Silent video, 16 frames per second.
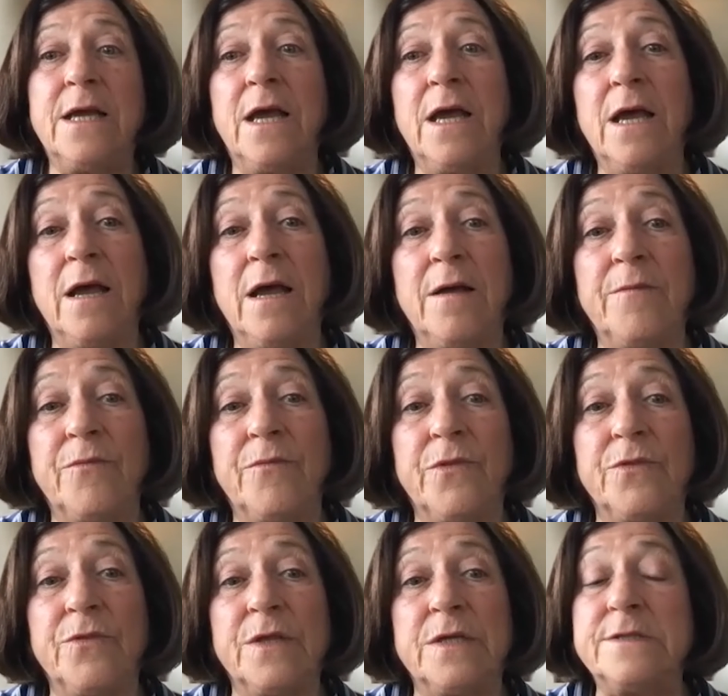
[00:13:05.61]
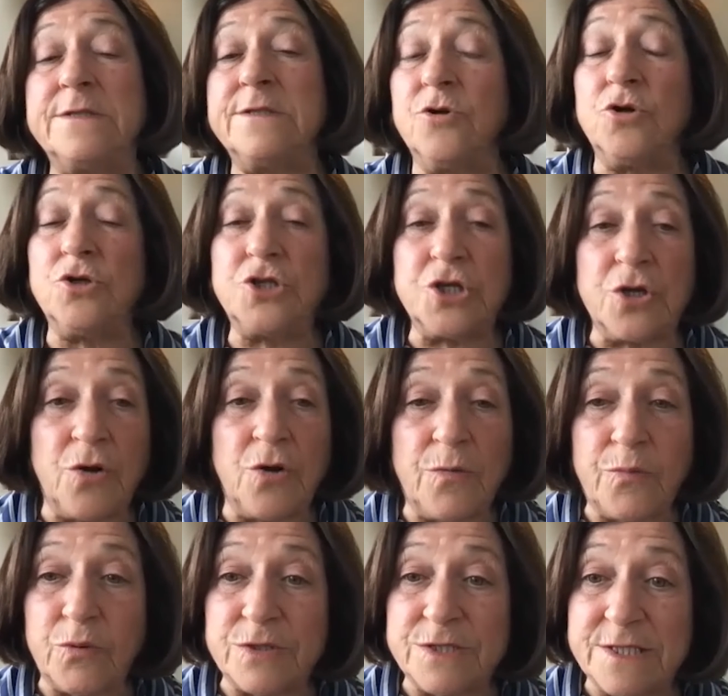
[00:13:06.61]
The surgical
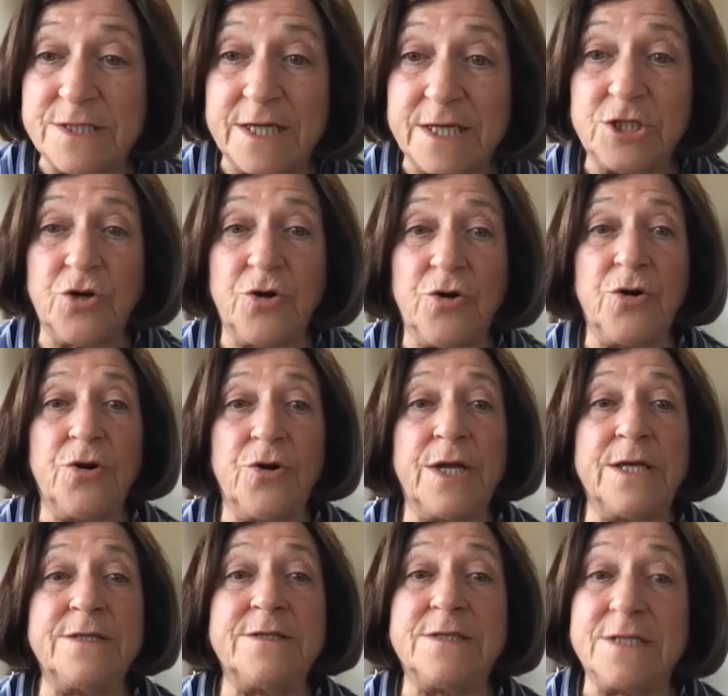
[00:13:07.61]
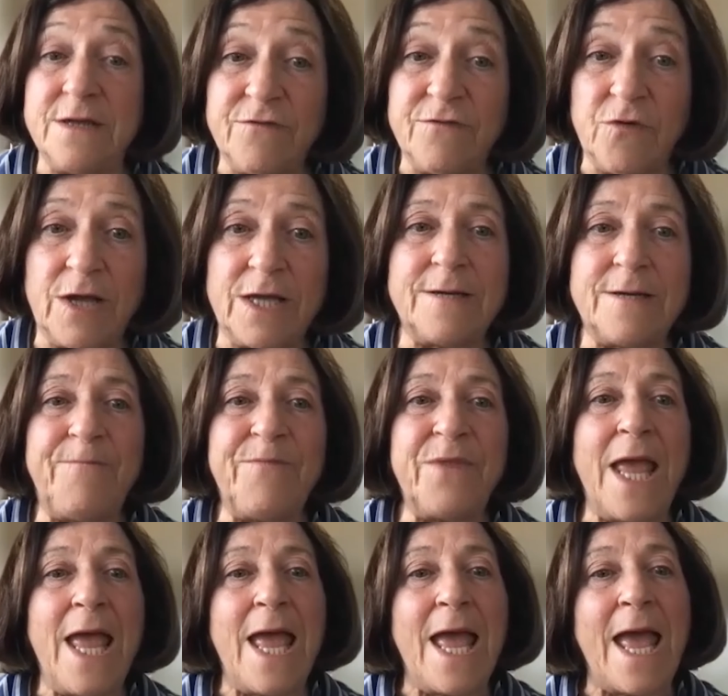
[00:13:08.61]
procedure is different,
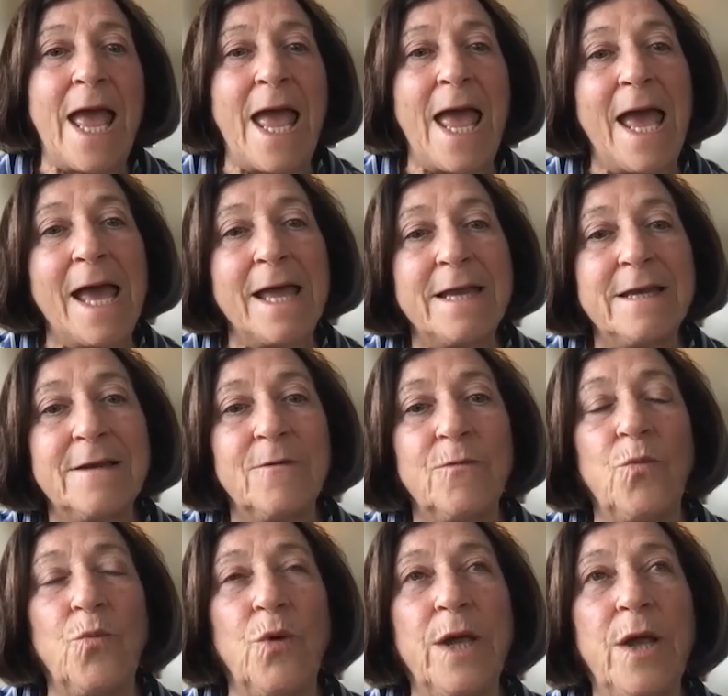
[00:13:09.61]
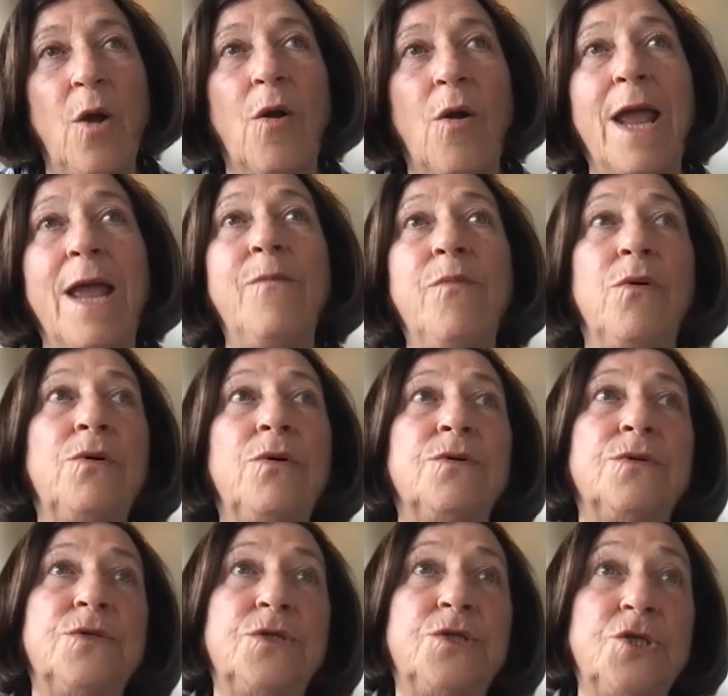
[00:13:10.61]
and we are
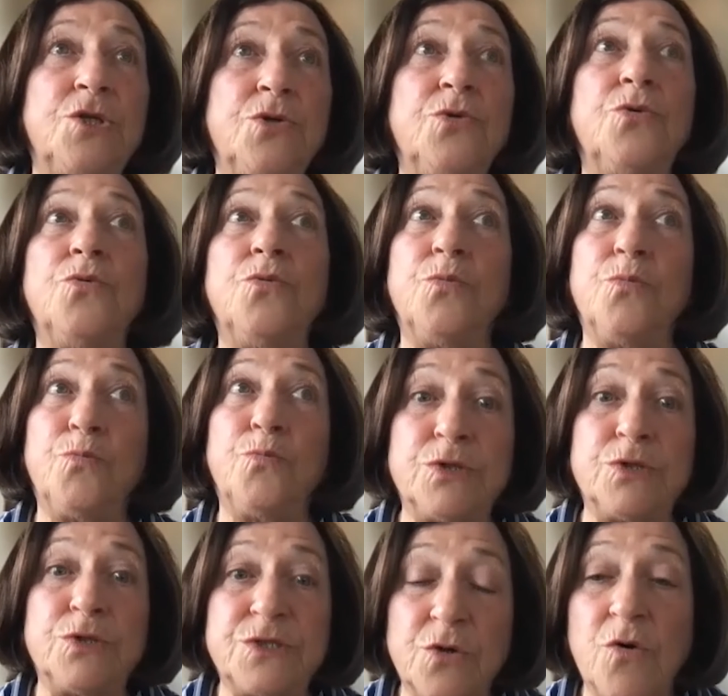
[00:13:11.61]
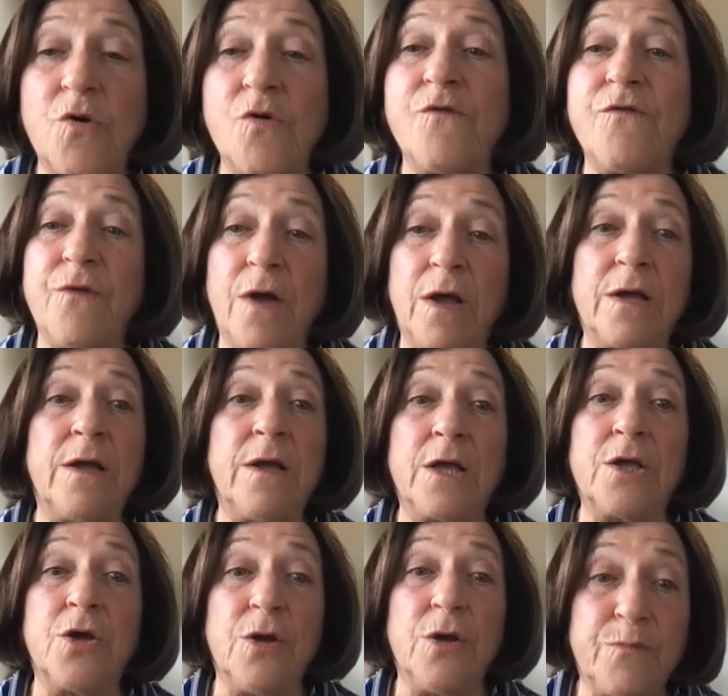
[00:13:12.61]
able to preserve a
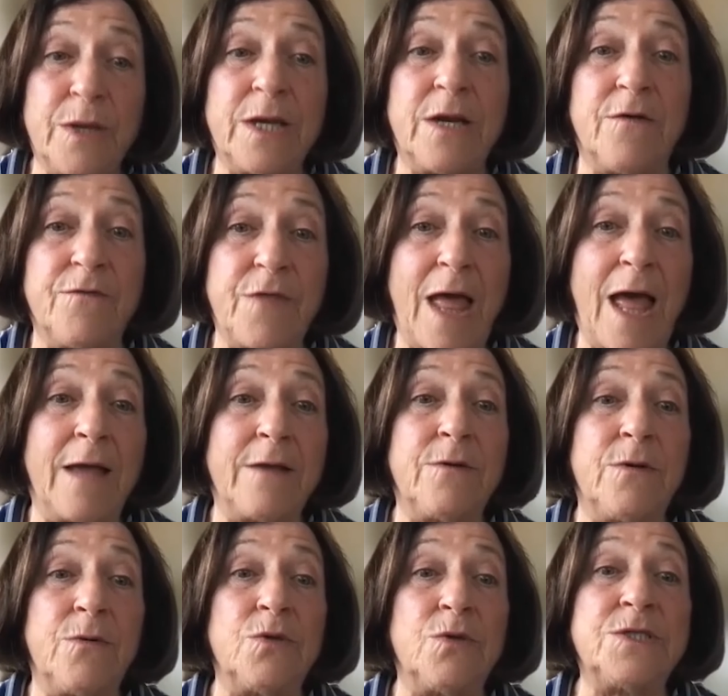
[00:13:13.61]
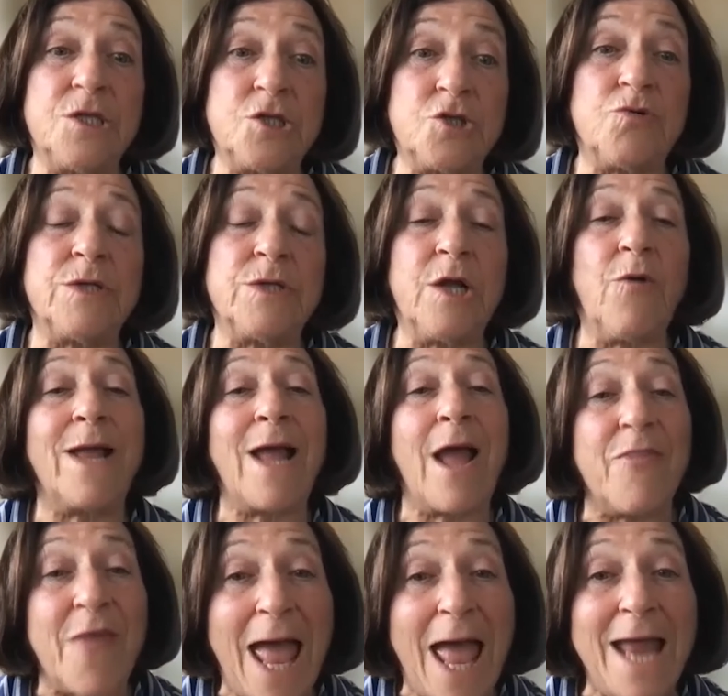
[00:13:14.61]
good bit of that residual hearing,
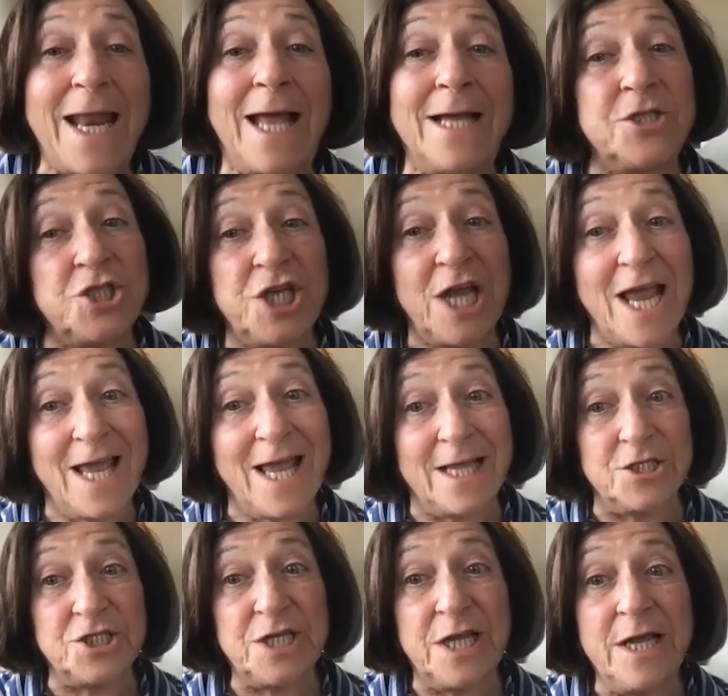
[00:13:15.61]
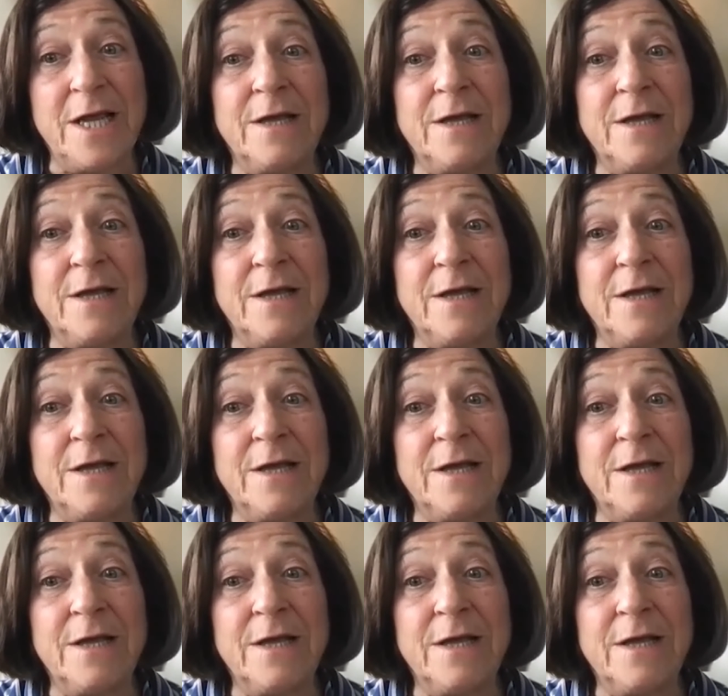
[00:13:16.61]
and that has changed.